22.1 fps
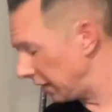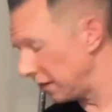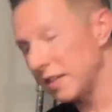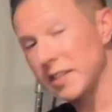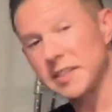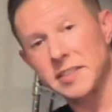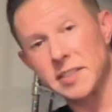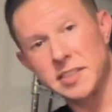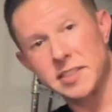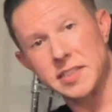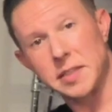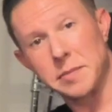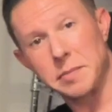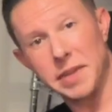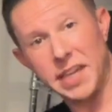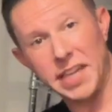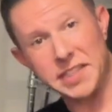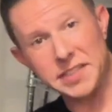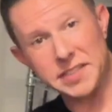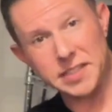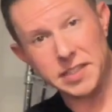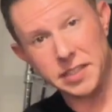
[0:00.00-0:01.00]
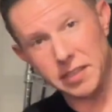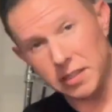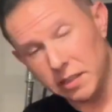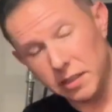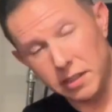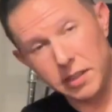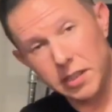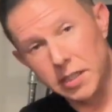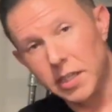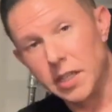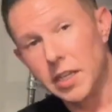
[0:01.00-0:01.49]
This is the Mesa
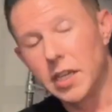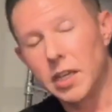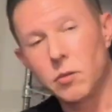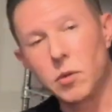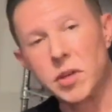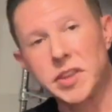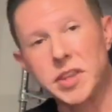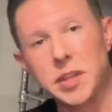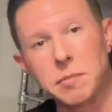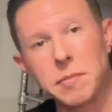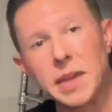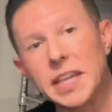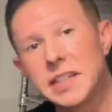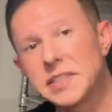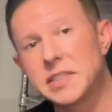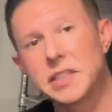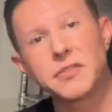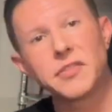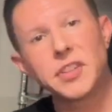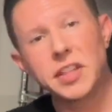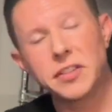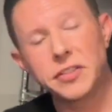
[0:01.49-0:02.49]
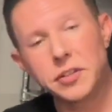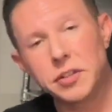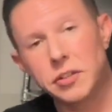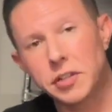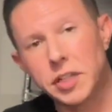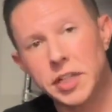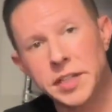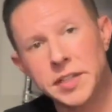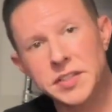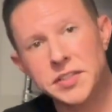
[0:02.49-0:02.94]
with the Mesa V30s.